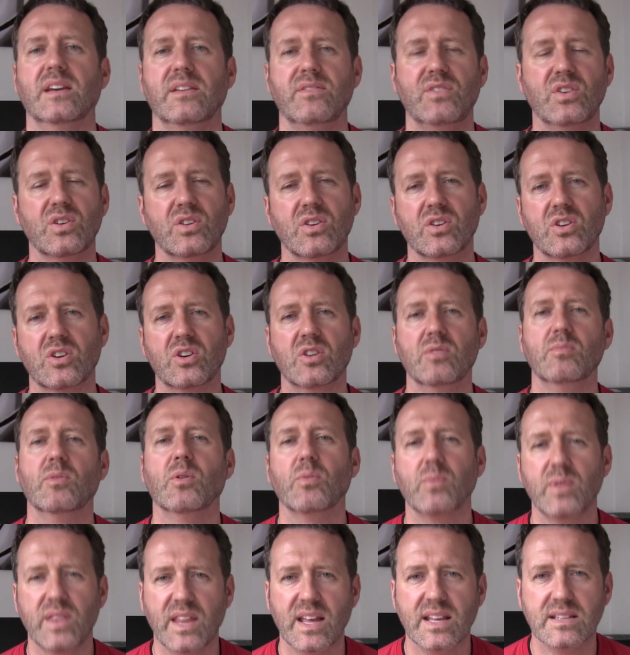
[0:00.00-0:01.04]
If you can come up
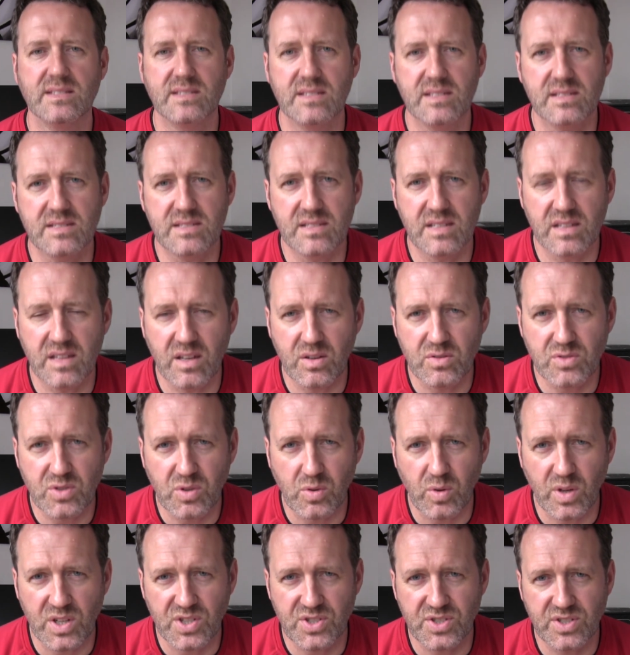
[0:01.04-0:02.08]
with answers to those
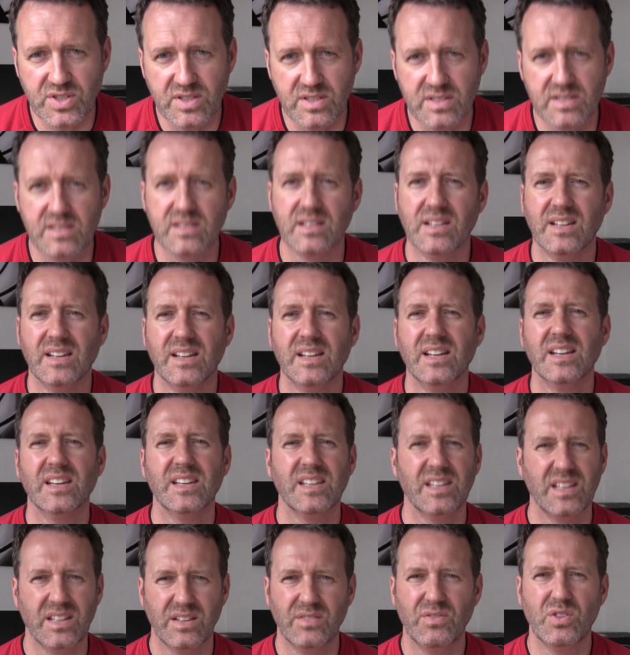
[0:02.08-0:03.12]
questions,
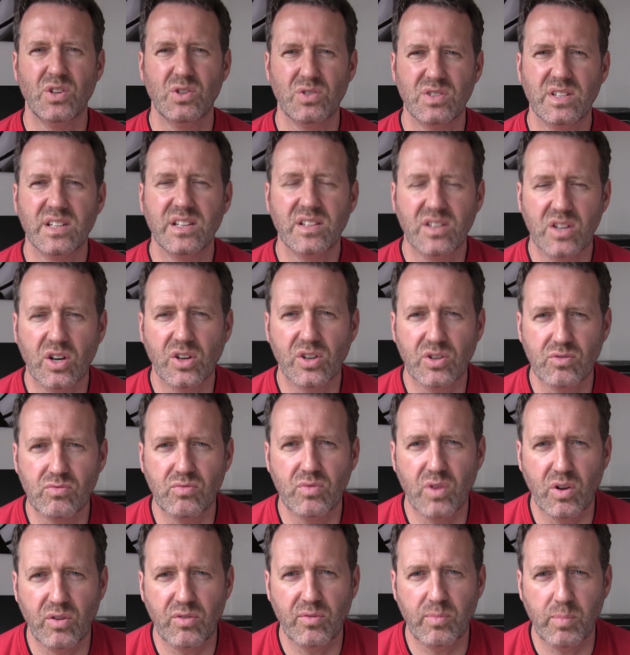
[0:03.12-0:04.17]
you've usually got a
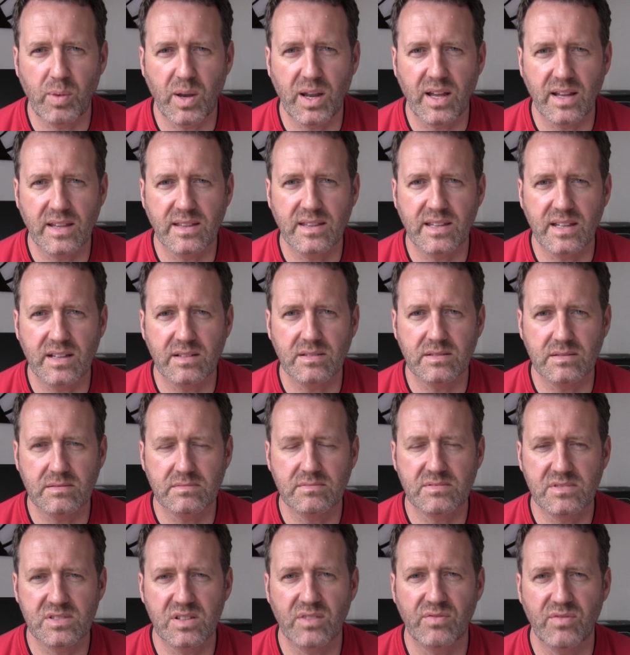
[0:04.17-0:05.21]
rough plan that will
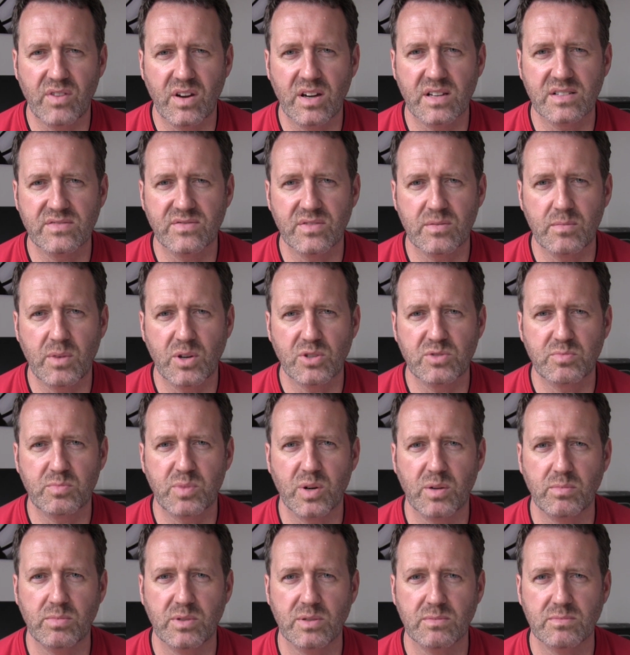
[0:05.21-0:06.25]
suffice for most
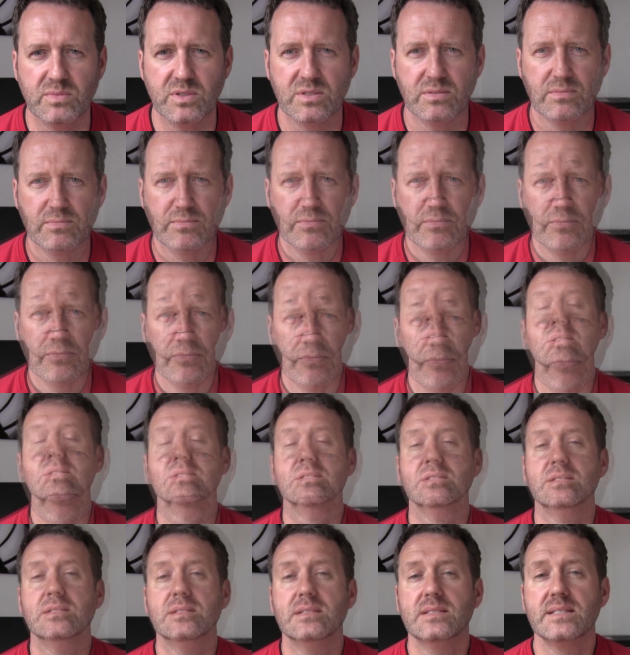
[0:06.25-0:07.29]
problems.
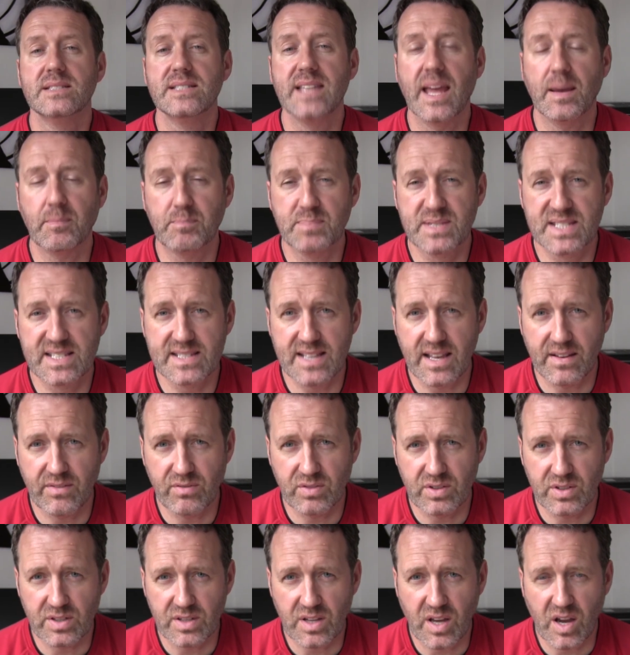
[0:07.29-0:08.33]
Step
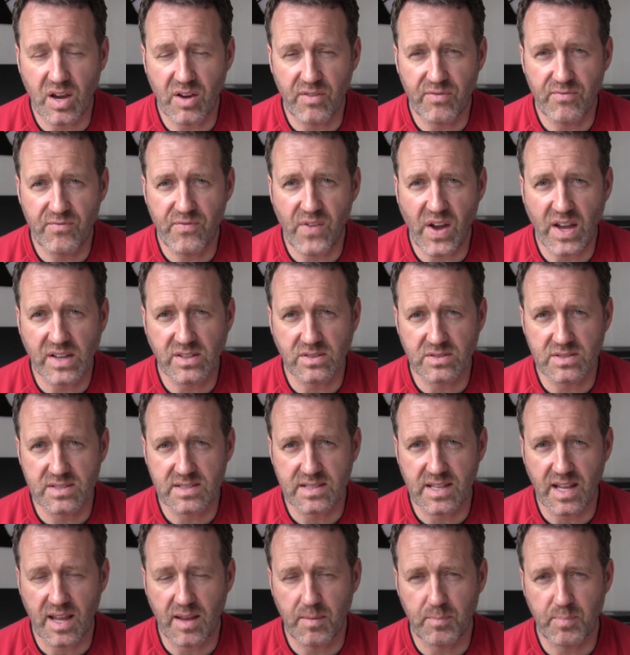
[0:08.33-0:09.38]
7, our final
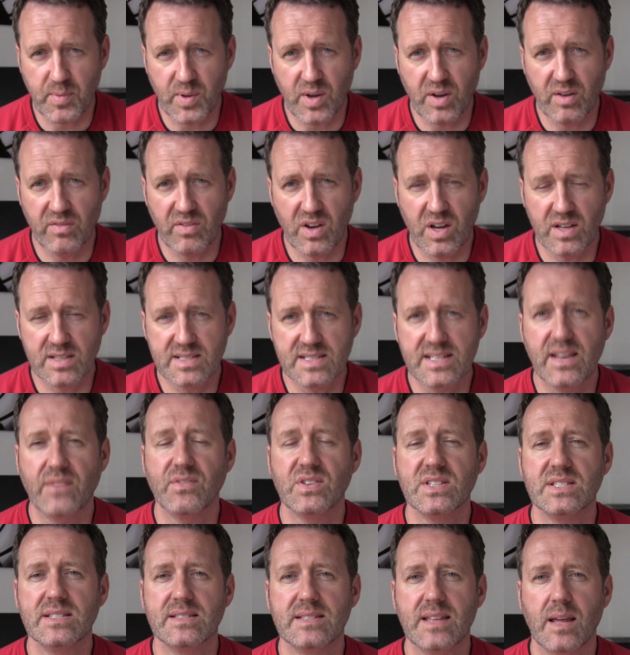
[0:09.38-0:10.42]
step of our
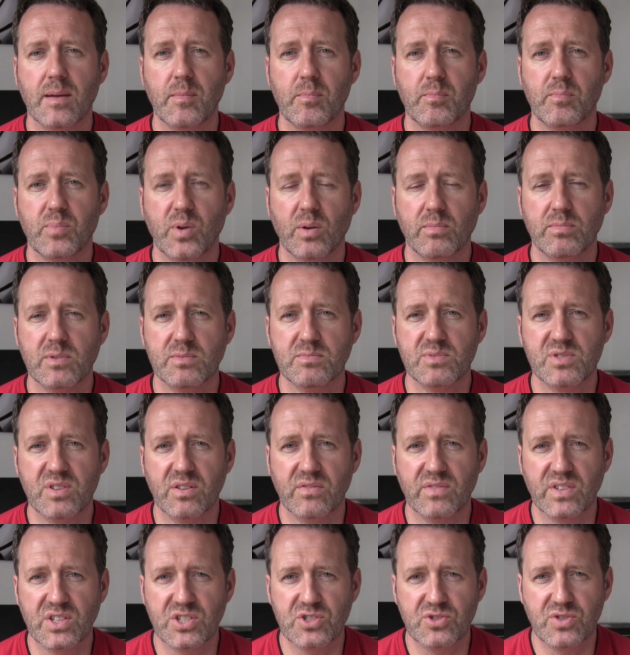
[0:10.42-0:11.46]
7-step
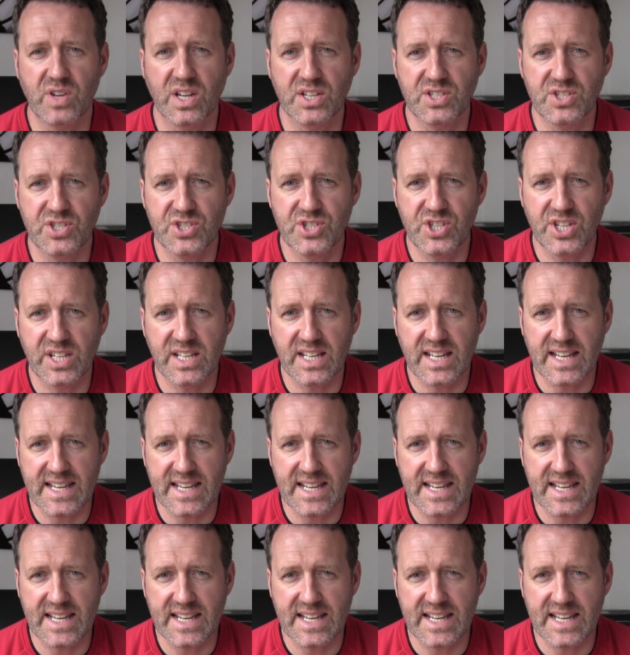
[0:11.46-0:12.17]
problem-solving strategy